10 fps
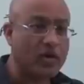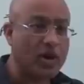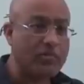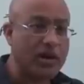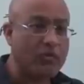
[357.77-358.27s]

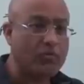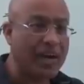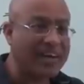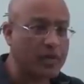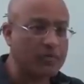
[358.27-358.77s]
drama of
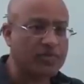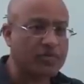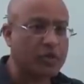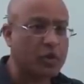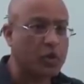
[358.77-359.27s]
blood
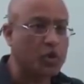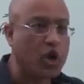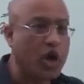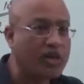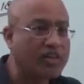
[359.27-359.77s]
chemistry should
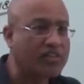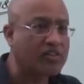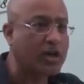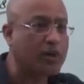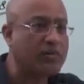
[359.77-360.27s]
not
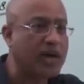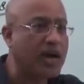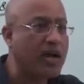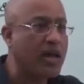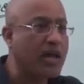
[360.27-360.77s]
disturb
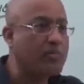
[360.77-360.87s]
the